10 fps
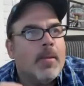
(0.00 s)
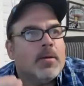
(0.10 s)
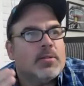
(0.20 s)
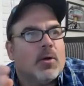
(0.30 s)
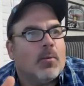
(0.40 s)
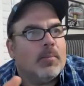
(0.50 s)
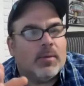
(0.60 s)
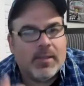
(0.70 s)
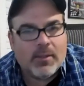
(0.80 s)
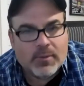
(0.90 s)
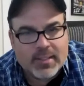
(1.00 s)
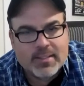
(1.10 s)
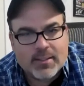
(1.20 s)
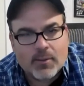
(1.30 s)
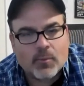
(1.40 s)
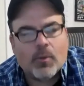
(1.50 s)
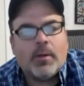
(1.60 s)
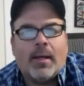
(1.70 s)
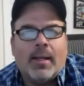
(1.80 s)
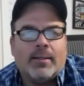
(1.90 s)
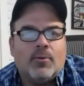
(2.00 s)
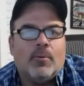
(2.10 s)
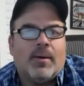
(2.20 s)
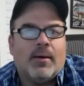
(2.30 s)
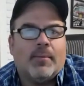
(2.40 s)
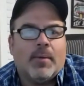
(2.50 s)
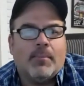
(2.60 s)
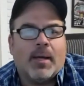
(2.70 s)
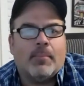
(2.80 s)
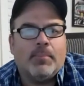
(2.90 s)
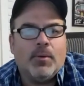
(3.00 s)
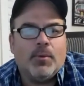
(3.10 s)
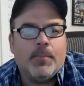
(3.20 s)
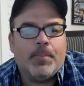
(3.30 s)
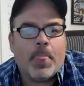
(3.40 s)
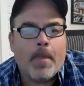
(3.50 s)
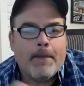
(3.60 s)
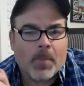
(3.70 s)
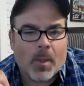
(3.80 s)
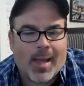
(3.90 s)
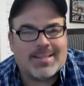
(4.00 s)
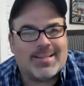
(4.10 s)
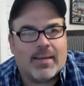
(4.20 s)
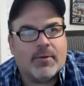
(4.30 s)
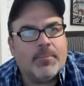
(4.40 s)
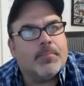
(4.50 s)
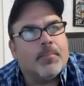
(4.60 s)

So little detailed work I like to do on my computer, I save it,